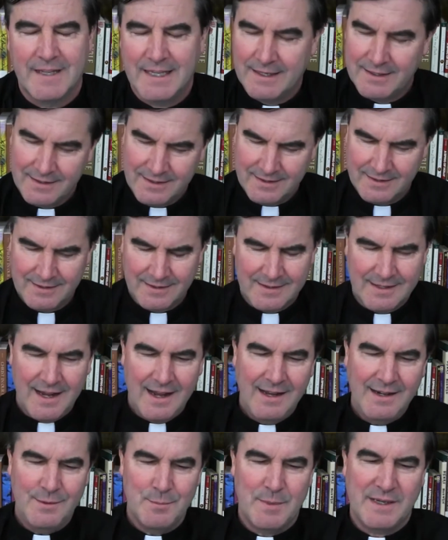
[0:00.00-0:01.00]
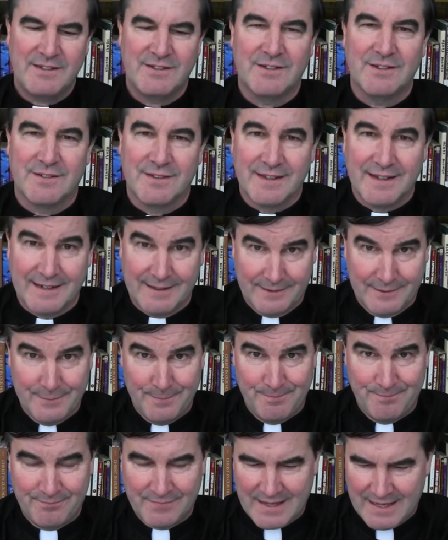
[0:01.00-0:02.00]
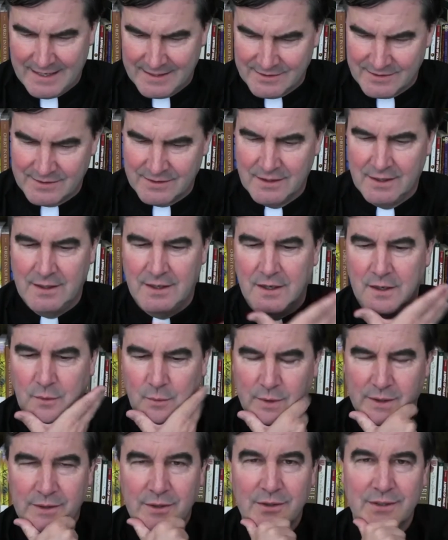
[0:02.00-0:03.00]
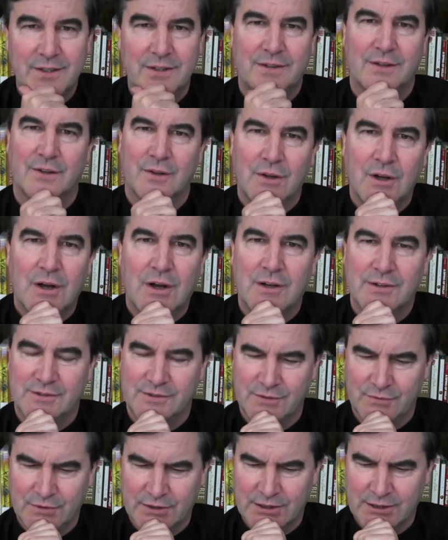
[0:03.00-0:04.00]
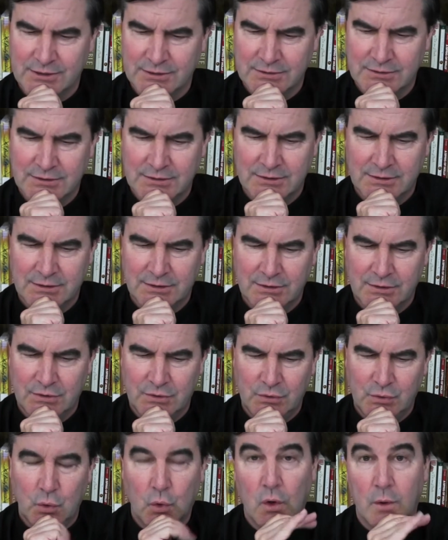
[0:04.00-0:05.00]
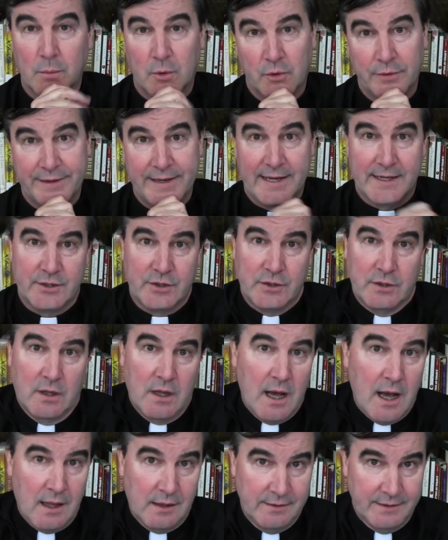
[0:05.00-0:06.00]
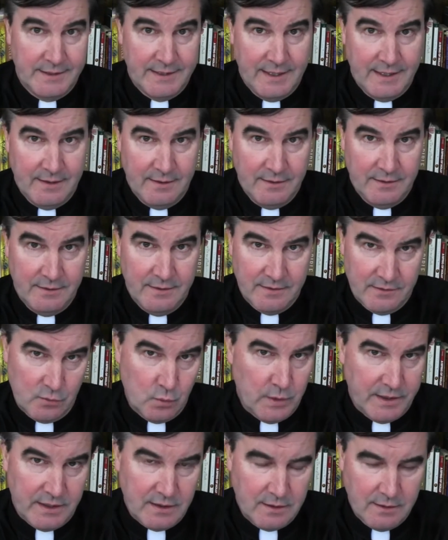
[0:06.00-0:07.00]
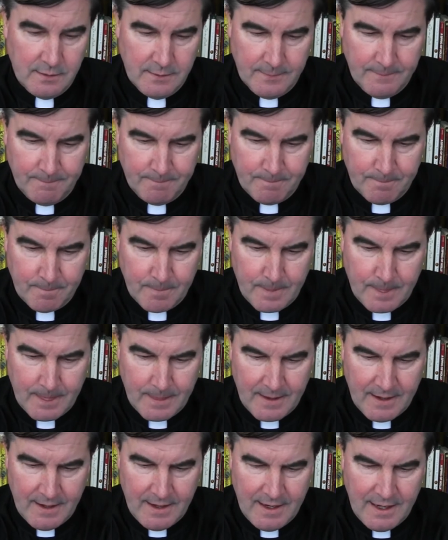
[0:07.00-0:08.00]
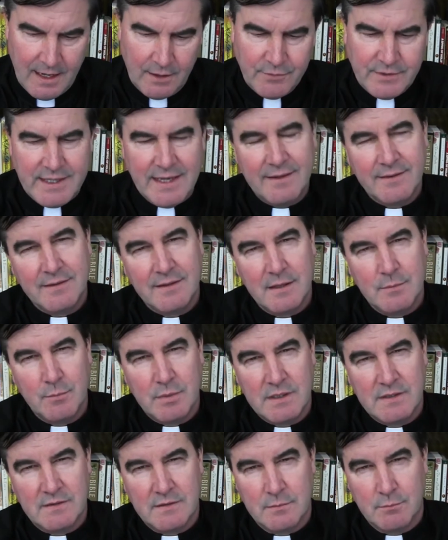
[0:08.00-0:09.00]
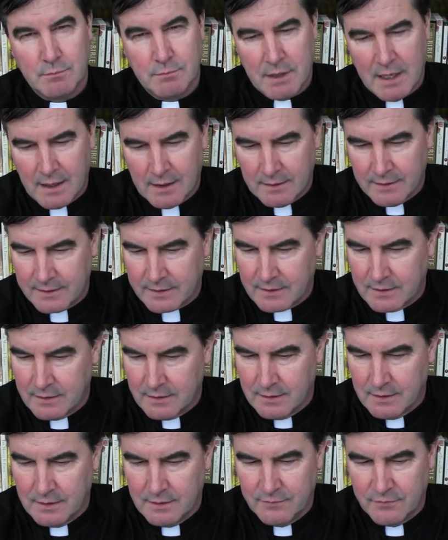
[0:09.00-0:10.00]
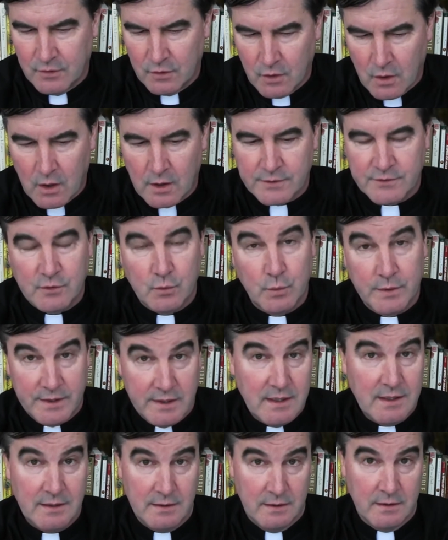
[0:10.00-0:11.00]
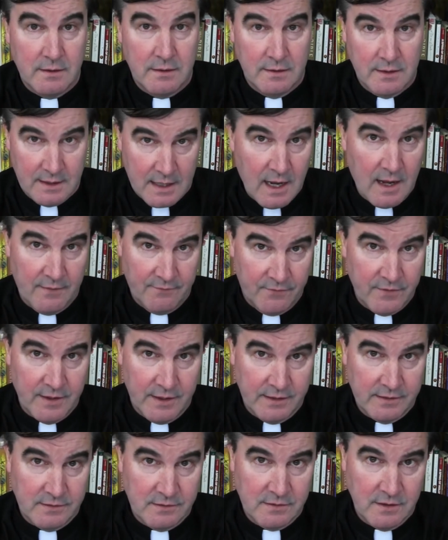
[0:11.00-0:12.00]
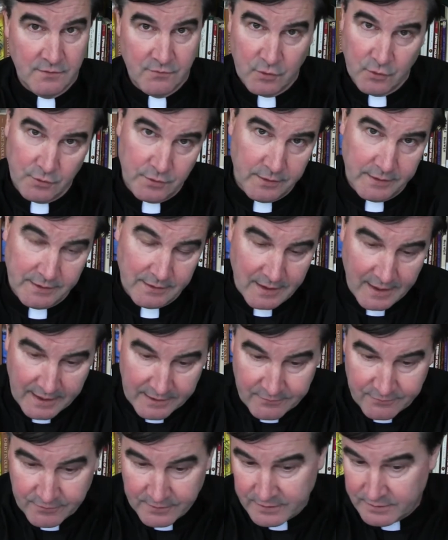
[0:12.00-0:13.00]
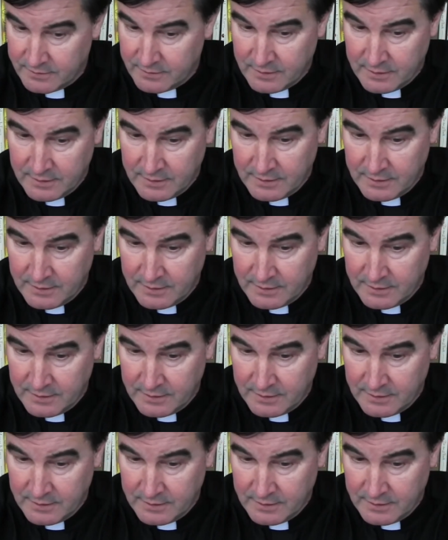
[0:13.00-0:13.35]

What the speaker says: It kind of makes you think, as we looked at the loss of our normal national holiday this week, how death can be symbolic of loss within the confines of earthly life, and